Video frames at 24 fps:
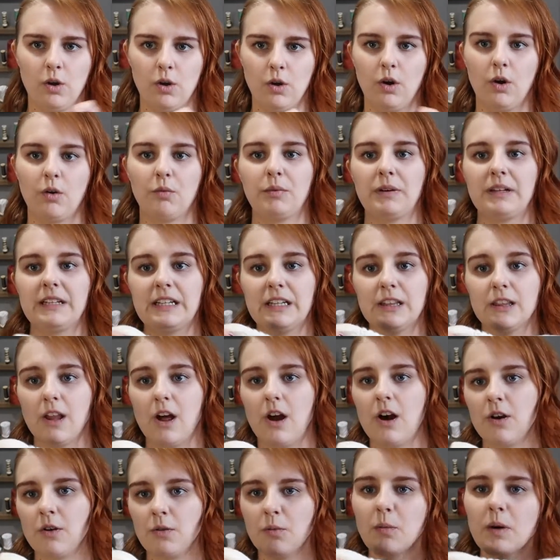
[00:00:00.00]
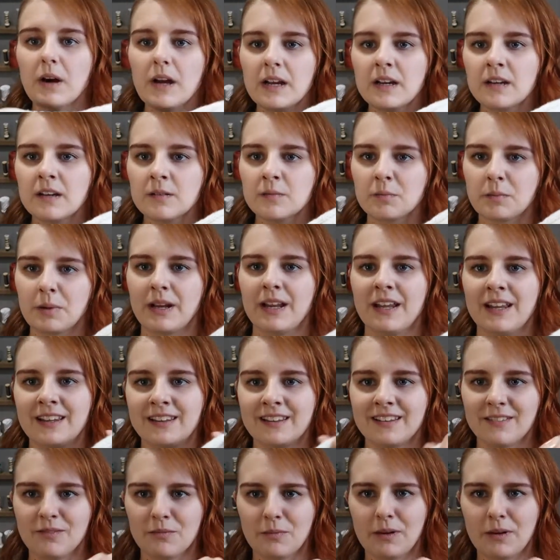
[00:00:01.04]
a really long one, but
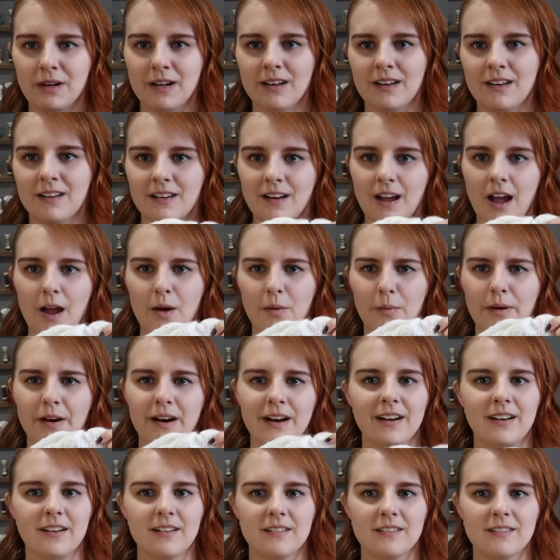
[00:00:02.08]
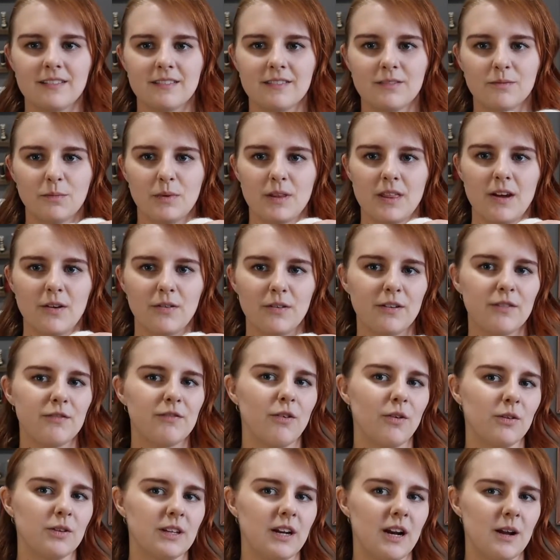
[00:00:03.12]
when I wear it without it
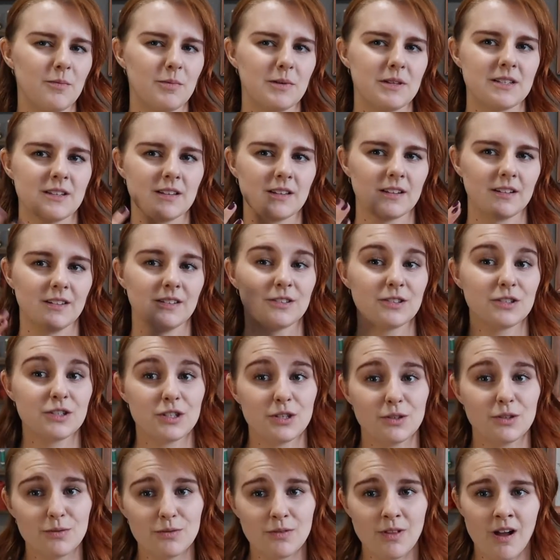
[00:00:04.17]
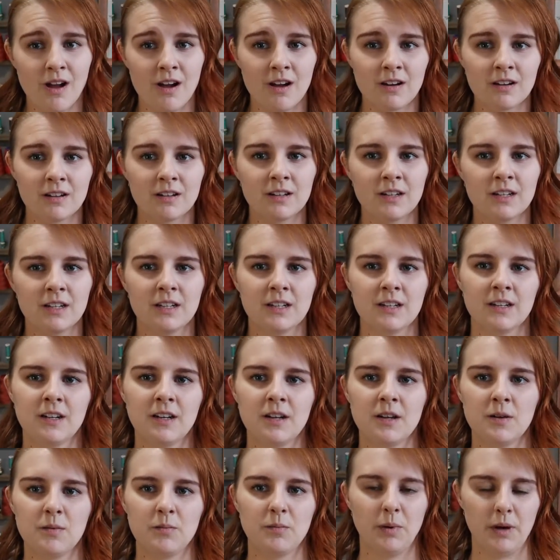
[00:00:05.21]
folded up, it's a little too long,
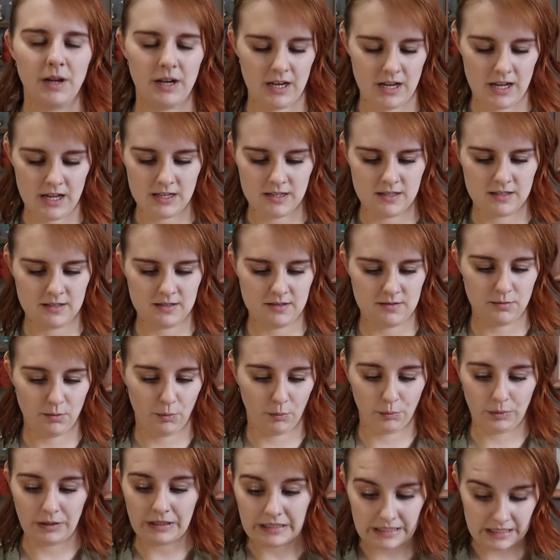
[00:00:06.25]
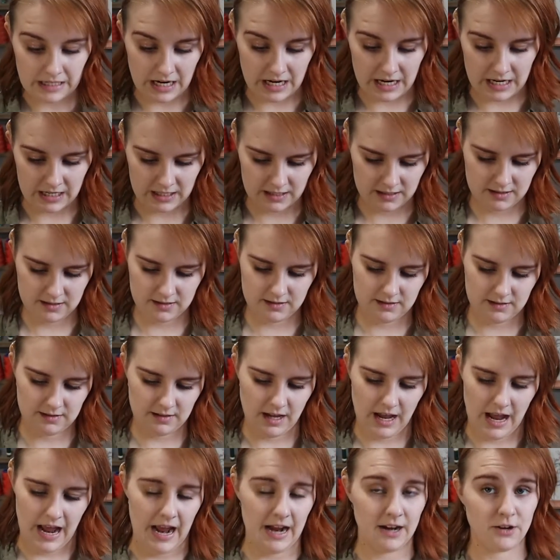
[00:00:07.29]
but it's really nice,
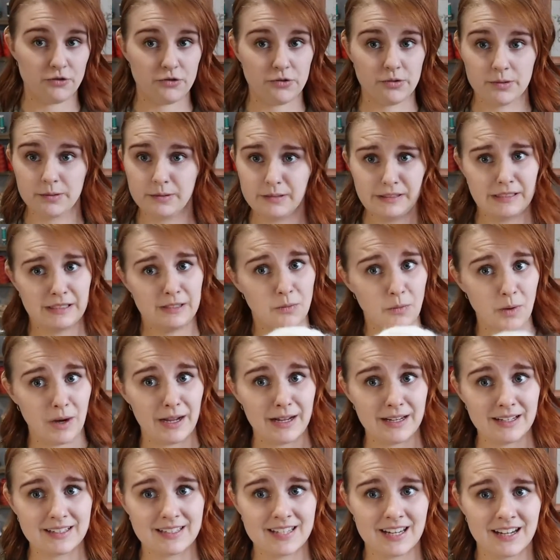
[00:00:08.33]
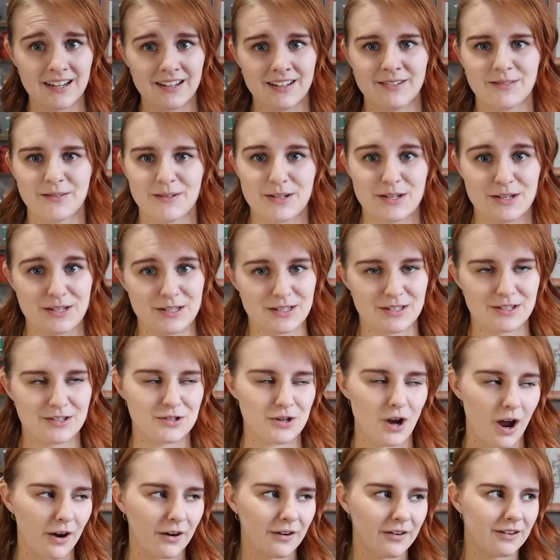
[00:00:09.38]
actually white, which is a
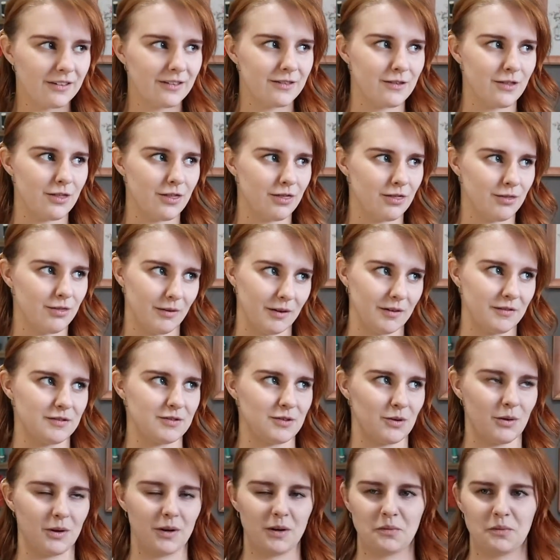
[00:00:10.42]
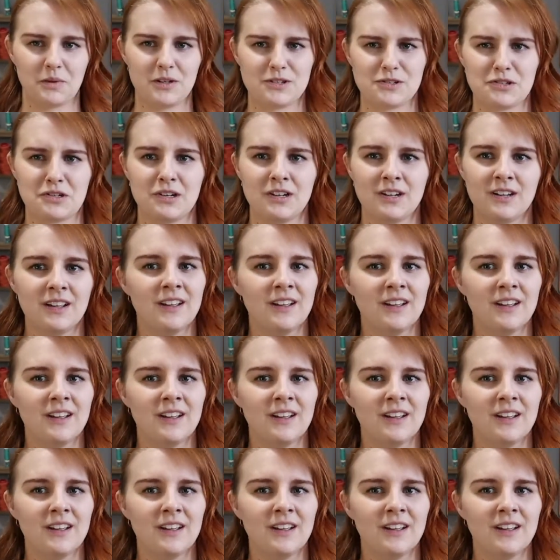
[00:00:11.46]
shocker at the thrift store, which